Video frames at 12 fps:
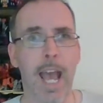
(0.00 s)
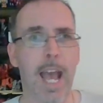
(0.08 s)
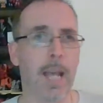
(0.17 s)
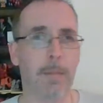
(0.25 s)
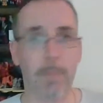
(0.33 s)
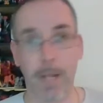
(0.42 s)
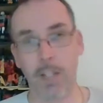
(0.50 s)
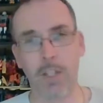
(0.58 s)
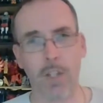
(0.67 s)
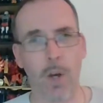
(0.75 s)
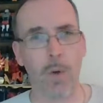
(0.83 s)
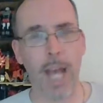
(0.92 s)
a big
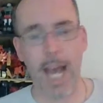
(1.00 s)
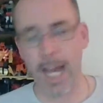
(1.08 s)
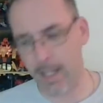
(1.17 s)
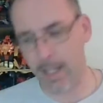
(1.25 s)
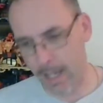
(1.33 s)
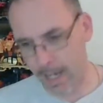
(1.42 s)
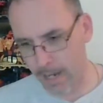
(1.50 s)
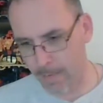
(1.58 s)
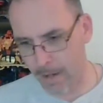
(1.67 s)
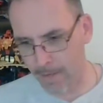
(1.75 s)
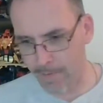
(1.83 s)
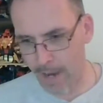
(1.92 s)
snowcat,
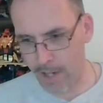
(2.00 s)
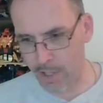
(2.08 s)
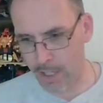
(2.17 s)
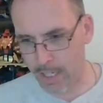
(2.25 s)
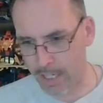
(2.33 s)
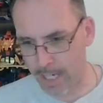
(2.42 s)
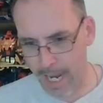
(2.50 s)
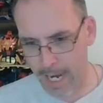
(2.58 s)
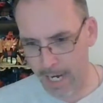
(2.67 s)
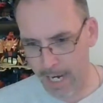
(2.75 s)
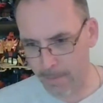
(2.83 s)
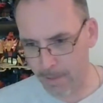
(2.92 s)
affectionately
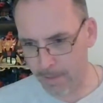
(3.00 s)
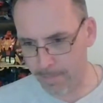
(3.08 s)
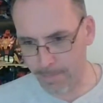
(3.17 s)
named,